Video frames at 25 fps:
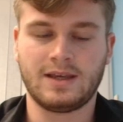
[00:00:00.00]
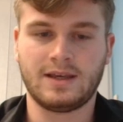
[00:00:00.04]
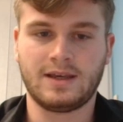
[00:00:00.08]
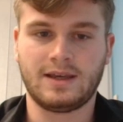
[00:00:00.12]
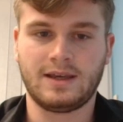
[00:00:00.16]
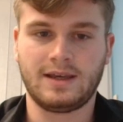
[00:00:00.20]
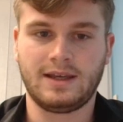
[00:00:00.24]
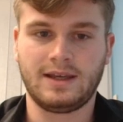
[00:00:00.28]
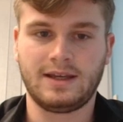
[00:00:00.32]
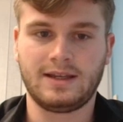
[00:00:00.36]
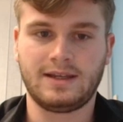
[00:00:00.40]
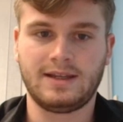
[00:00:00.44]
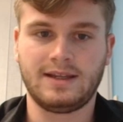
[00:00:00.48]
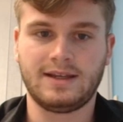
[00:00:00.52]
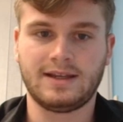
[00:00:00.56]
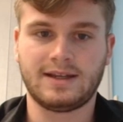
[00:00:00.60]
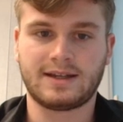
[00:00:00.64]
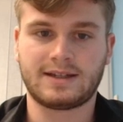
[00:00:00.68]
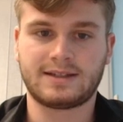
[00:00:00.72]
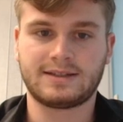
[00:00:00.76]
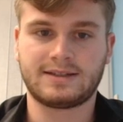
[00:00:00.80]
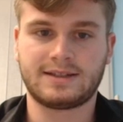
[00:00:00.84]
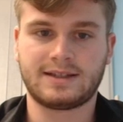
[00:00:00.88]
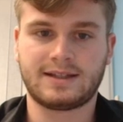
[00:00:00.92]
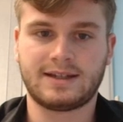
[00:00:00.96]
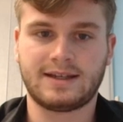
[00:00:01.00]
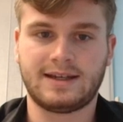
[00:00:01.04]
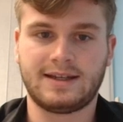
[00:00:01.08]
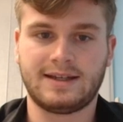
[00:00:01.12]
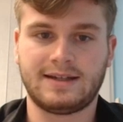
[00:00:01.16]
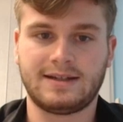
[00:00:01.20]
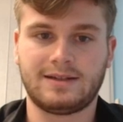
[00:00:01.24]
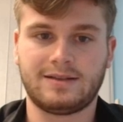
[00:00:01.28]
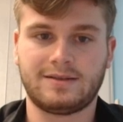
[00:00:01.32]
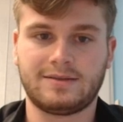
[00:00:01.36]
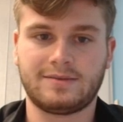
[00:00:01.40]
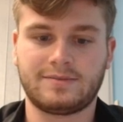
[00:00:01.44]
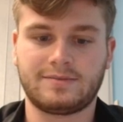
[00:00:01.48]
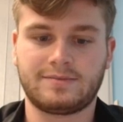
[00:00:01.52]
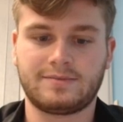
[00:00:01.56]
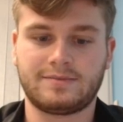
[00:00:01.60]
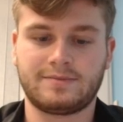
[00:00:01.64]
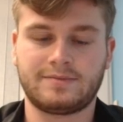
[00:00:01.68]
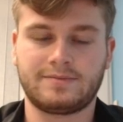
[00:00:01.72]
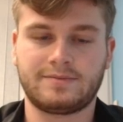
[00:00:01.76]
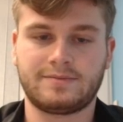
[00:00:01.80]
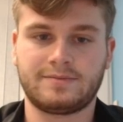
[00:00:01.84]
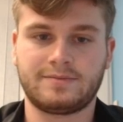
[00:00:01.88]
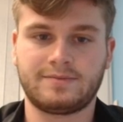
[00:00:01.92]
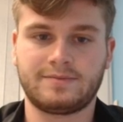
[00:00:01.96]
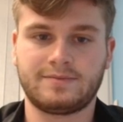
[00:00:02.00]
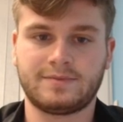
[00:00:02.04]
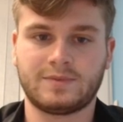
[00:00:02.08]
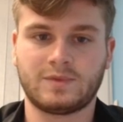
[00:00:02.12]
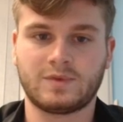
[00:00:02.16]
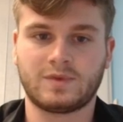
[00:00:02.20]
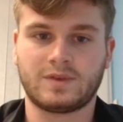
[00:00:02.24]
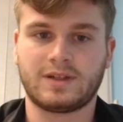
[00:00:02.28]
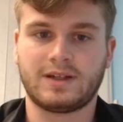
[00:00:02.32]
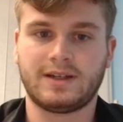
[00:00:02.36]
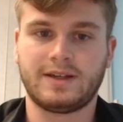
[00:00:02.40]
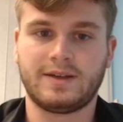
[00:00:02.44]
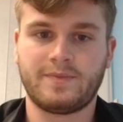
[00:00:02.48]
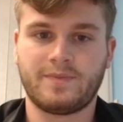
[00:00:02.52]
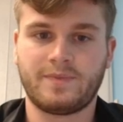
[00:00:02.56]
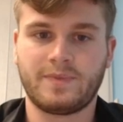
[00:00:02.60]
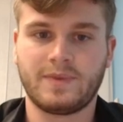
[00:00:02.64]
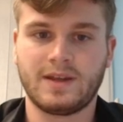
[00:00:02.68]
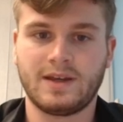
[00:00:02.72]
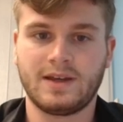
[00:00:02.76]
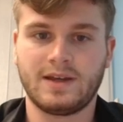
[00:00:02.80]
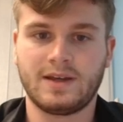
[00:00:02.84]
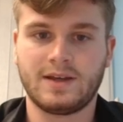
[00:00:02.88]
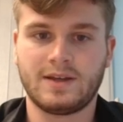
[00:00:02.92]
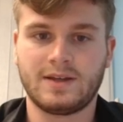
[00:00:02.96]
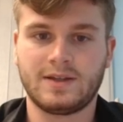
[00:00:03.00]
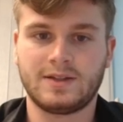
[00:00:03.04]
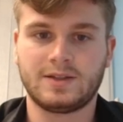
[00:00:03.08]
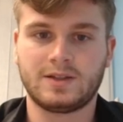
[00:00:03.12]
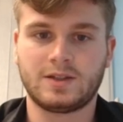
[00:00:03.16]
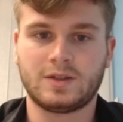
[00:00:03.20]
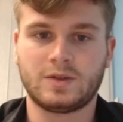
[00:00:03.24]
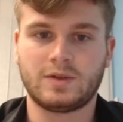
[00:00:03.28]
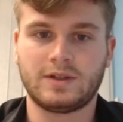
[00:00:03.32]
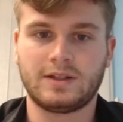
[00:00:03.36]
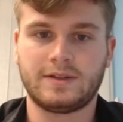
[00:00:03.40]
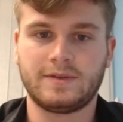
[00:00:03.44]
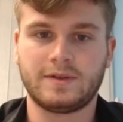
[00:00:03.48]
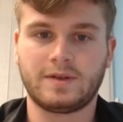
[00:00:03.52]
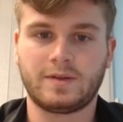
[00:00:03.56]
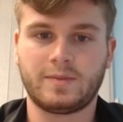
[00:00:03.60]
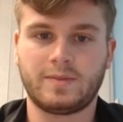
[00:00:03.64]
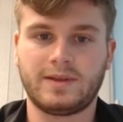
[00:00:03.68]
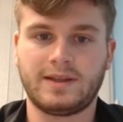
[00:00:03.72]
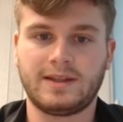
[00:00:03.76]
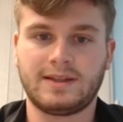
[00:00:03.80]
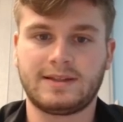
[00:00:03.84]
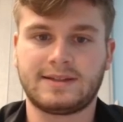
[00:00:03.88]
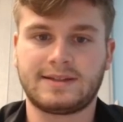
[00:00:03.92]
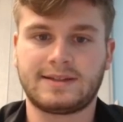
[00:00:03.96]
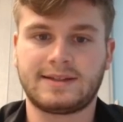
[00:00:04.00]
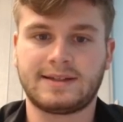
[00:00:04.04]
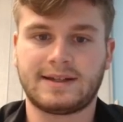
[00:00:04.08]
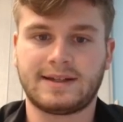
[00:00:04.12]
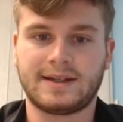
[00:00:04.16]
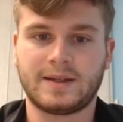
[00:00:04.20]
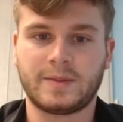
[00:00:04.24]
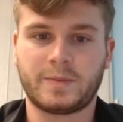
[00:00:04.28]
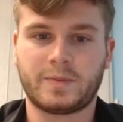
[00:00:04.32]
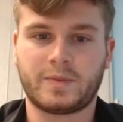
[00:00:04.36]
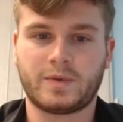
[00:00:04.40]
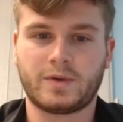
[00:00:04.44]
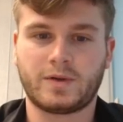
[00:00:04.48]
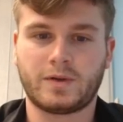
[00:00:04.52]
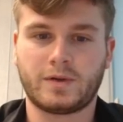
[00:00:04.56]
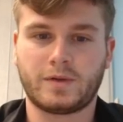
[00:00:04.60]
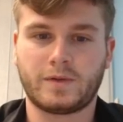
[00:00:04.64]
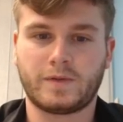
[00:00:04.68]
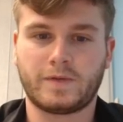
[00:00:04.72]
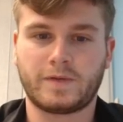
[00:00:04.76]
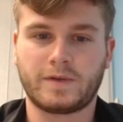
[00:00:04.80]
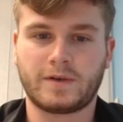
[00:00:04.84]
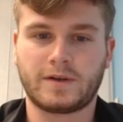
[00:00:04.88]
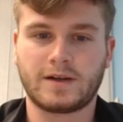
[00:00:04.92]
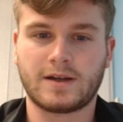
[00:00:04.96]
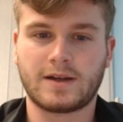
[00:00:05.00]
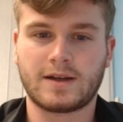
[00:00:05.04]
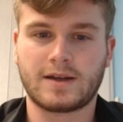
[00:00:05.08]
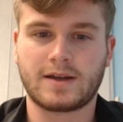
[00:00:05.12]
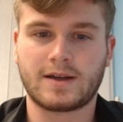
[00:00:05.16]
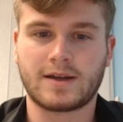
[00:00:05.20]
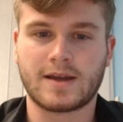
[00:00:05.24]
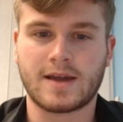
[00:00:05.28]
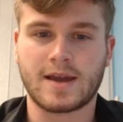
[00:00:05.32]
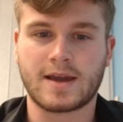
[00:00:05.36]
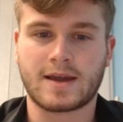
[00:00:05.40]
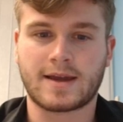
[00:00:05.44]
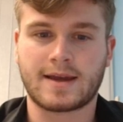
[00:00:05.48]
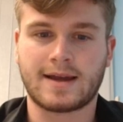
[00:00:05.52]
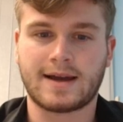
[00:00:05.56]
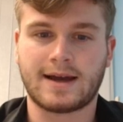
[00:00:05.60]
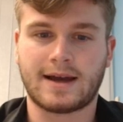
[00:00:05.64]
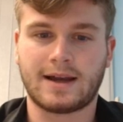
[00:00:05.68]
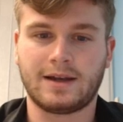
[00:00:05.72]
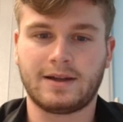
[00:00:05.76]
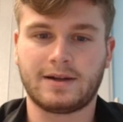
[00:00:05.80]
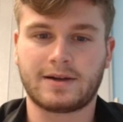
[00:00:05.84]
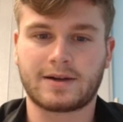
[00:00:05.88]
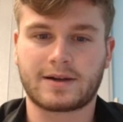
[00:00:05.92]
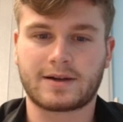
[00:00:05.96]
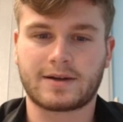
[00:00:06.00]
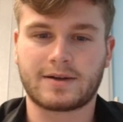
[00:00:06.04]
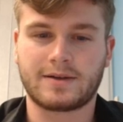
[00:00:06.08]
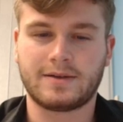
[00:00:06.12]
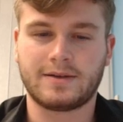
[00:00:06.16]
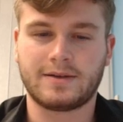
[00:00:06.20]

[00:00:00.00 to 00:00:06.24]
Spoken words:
ADX candle. Okay, so it will be type of color